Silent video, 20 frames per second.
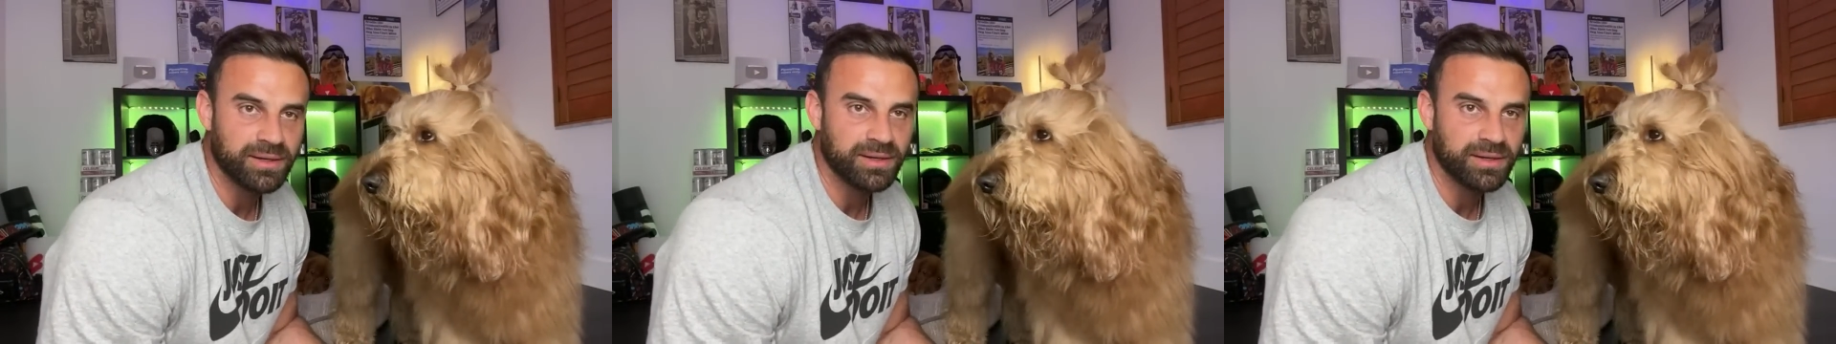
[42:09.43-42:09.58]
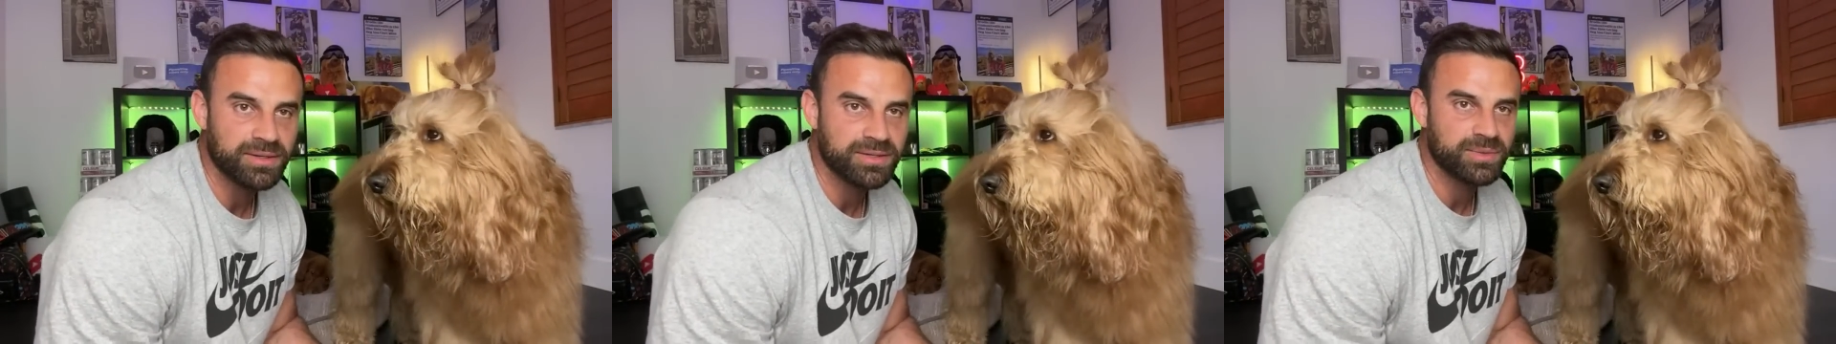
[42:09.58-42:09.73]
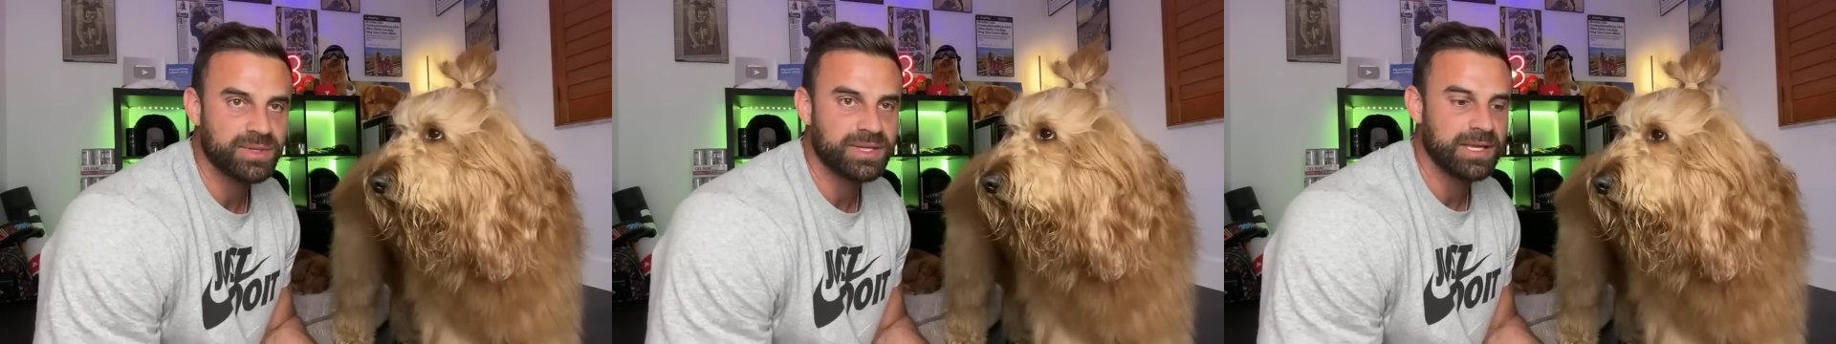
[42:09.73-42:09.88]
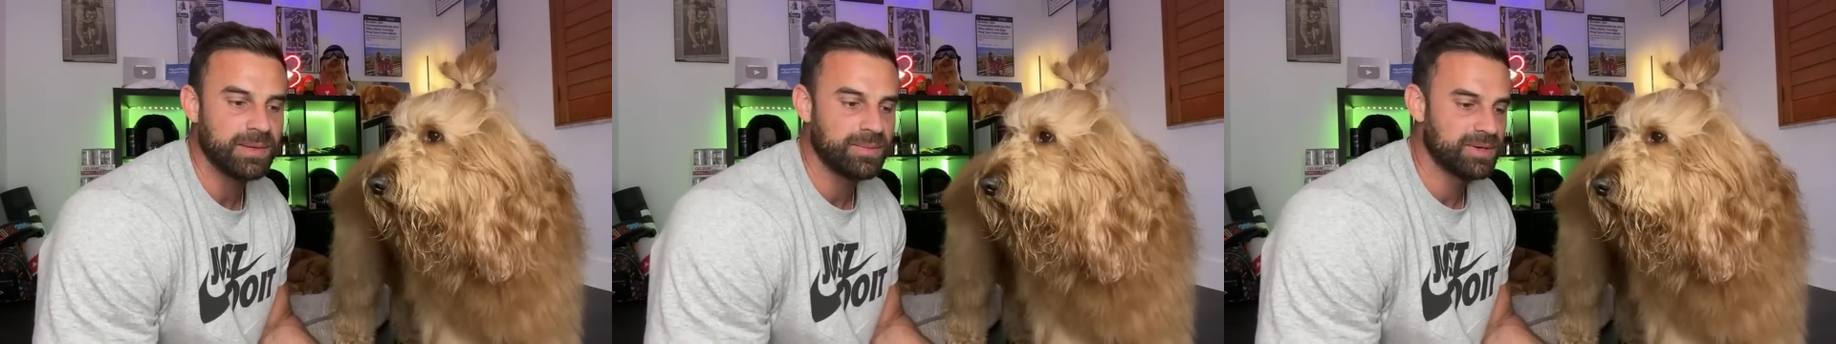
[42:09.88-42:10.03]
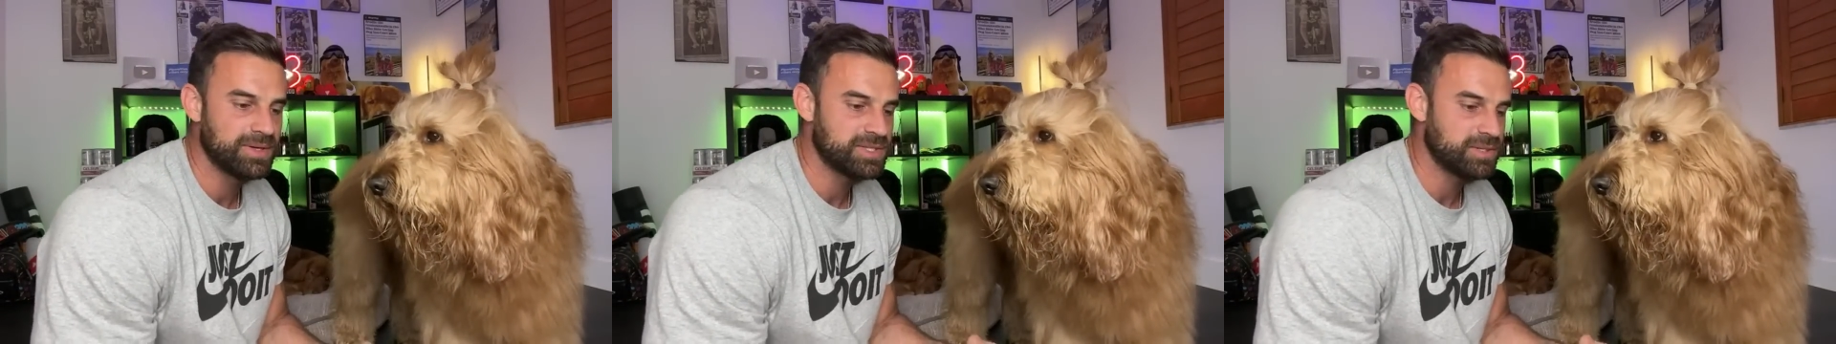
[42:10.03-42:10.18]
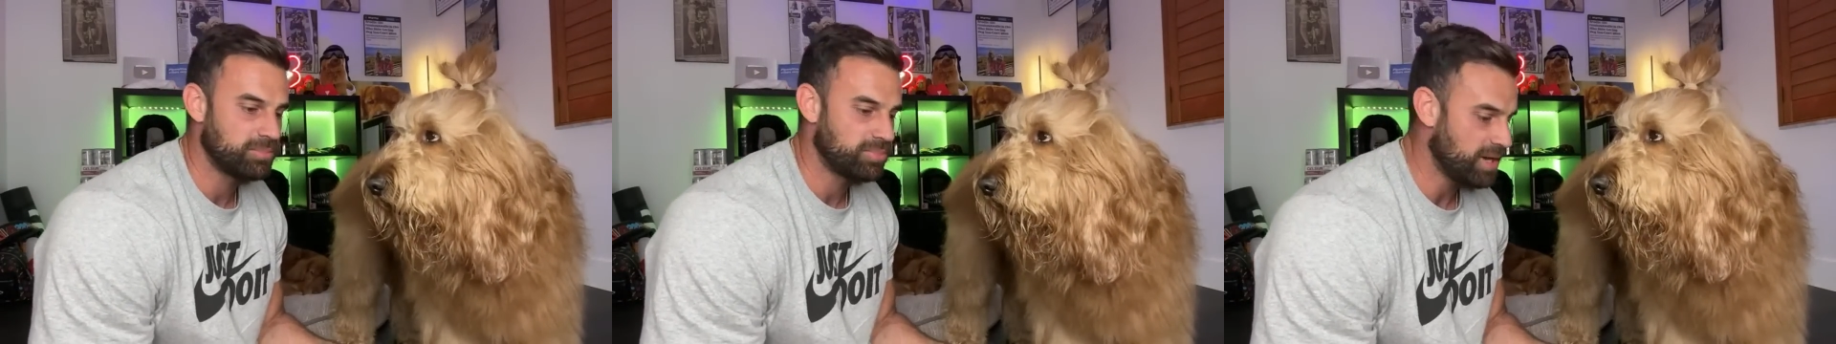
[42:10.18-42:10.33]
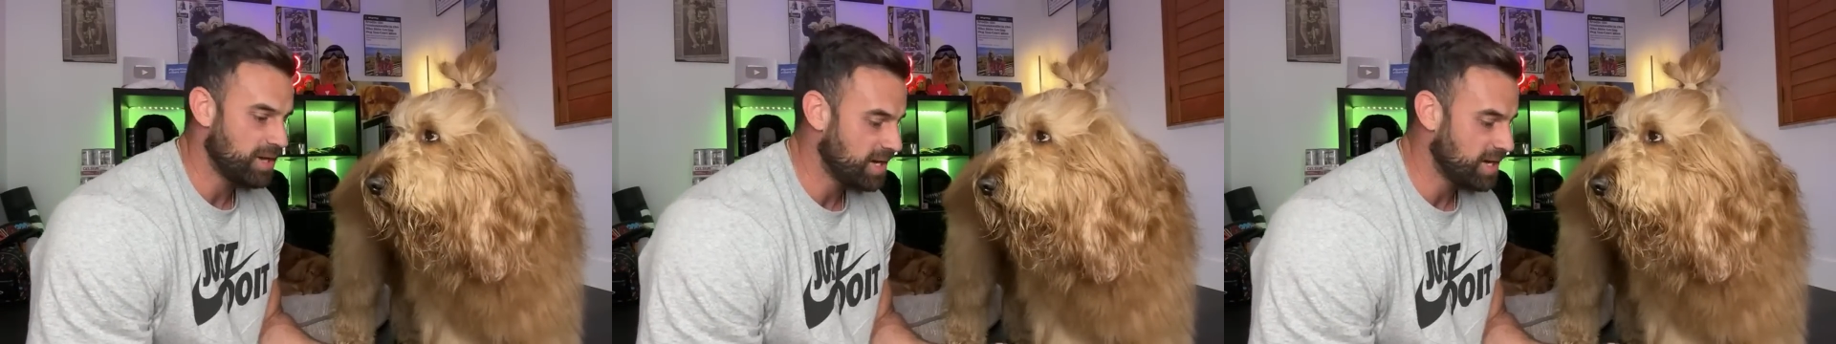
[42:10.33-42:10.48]
Should we keep it a
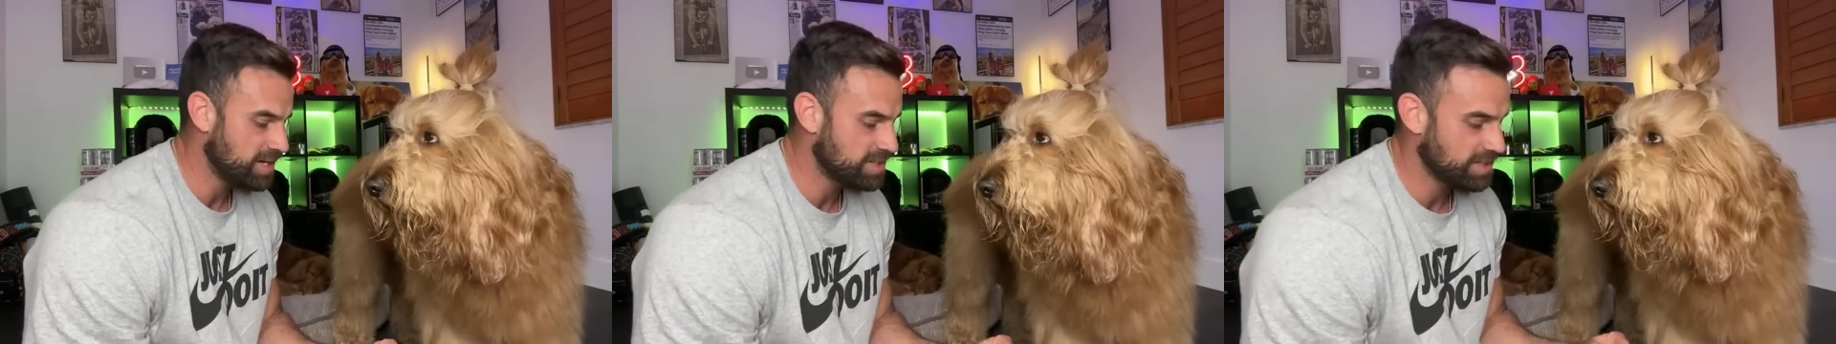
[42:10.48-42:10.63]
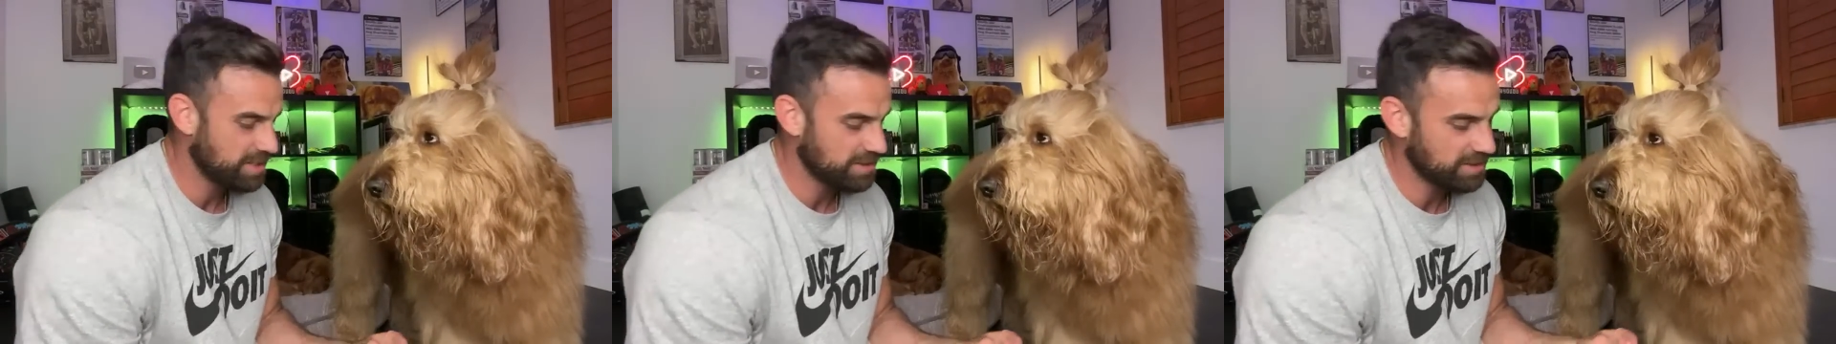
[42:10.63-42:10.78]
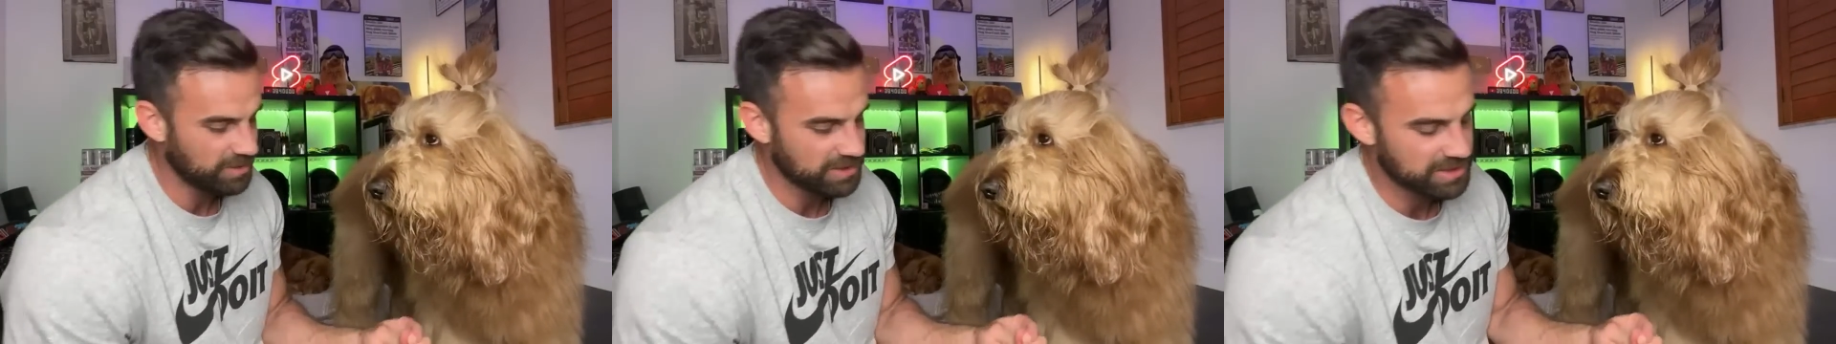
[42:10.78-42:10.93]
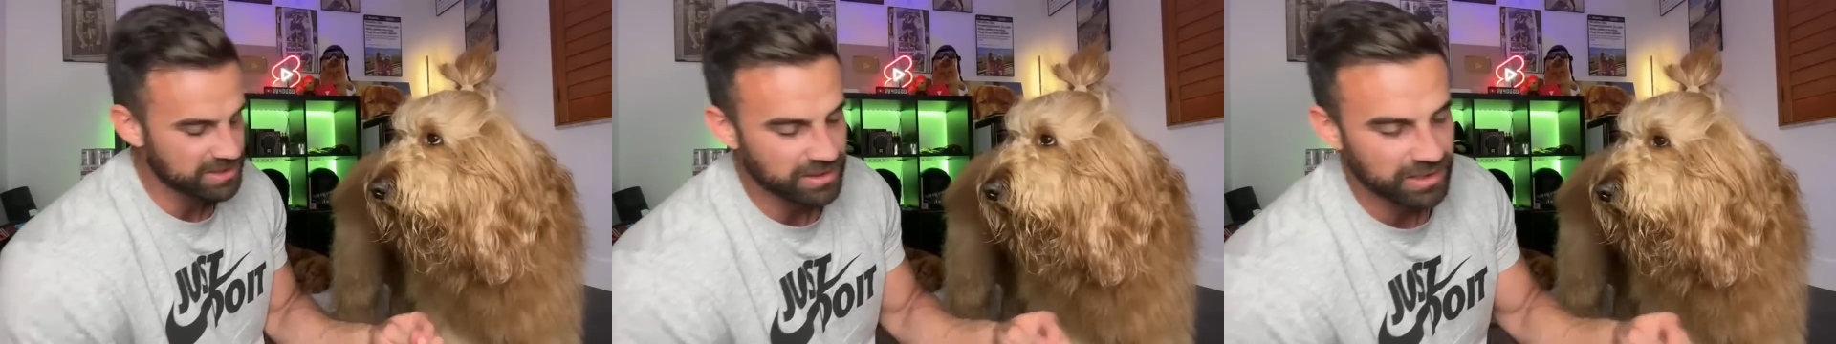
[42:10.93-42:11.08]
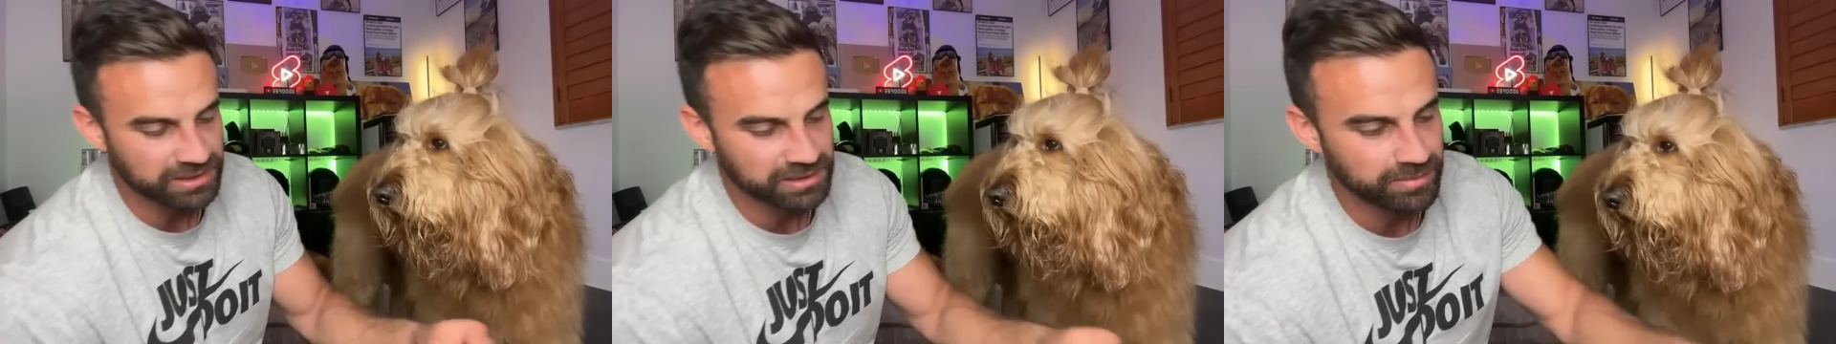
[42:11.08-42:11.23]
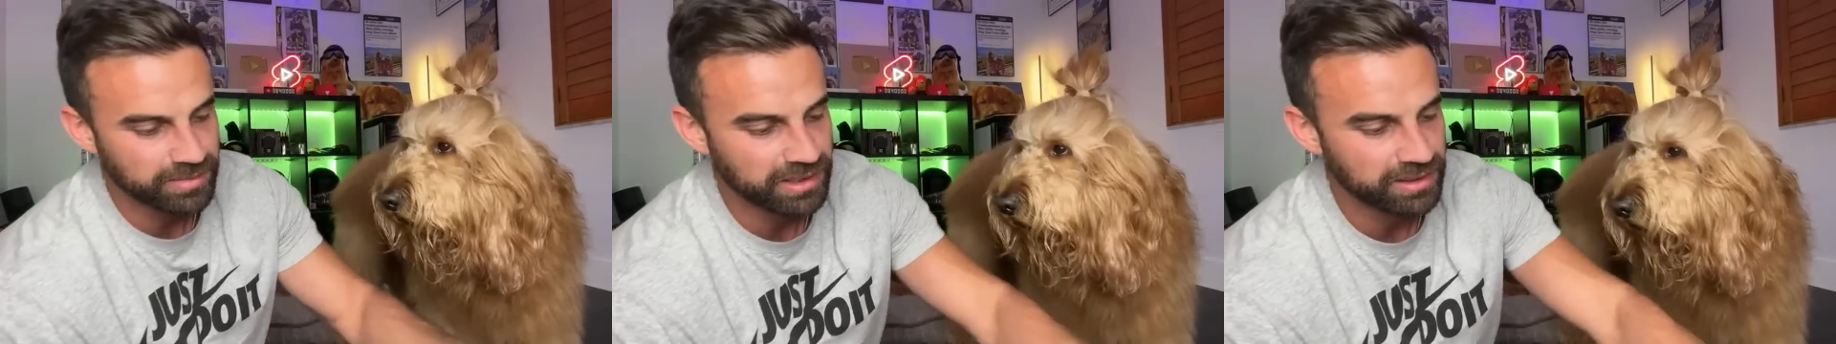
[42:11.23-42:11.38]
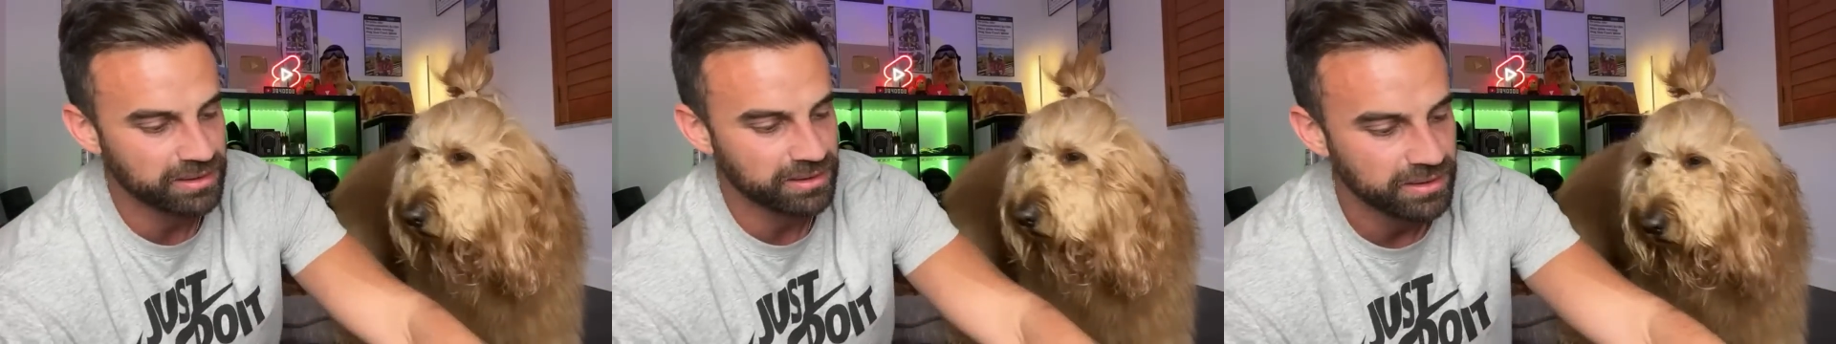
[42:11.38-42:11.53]
surprise? I think we talked
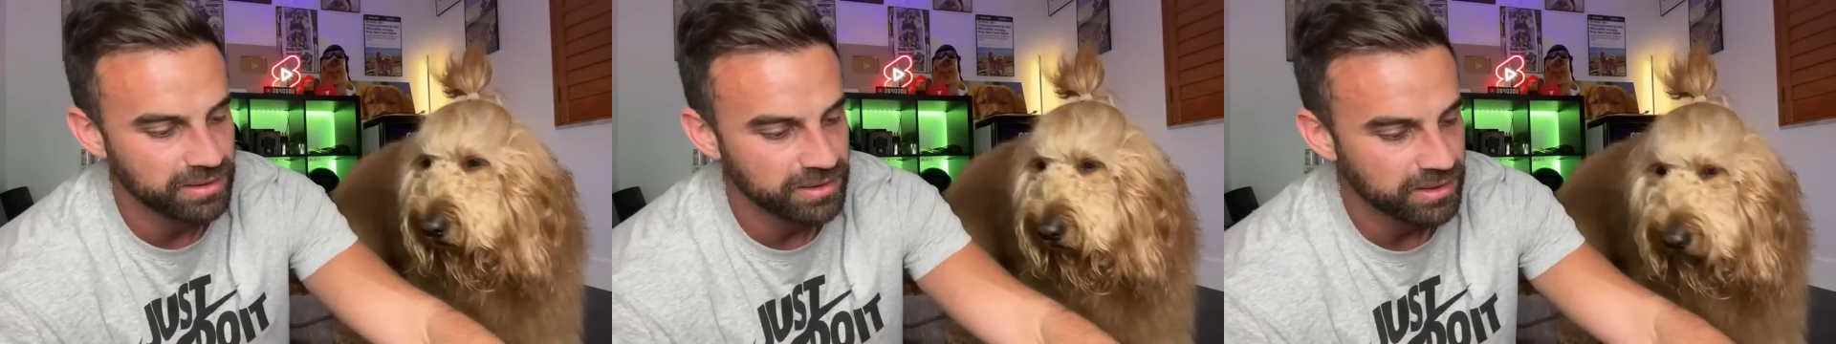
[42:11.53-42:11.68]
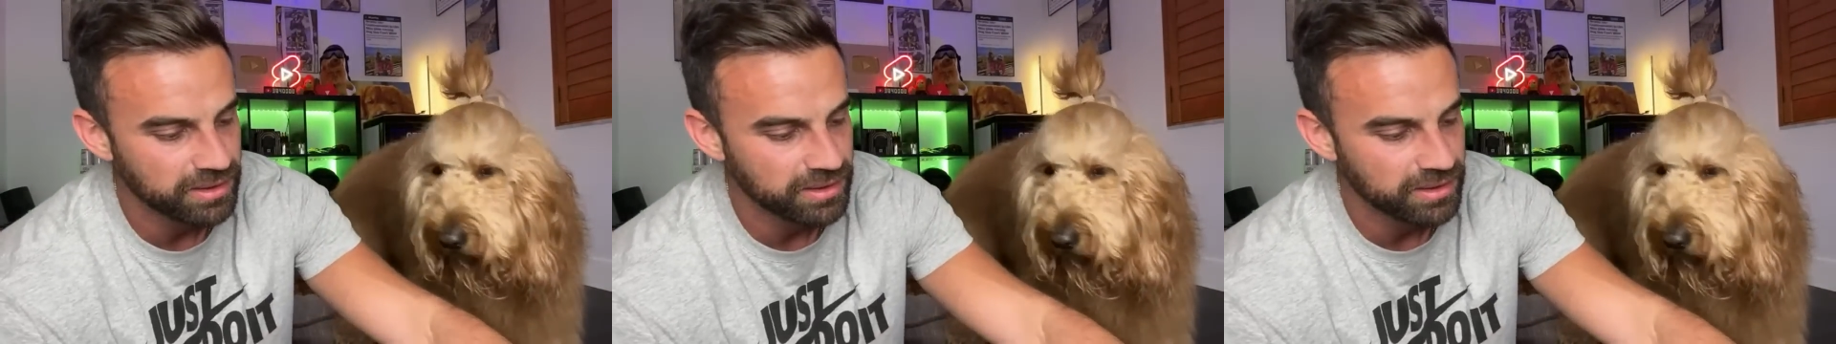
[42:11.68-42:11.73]
about it.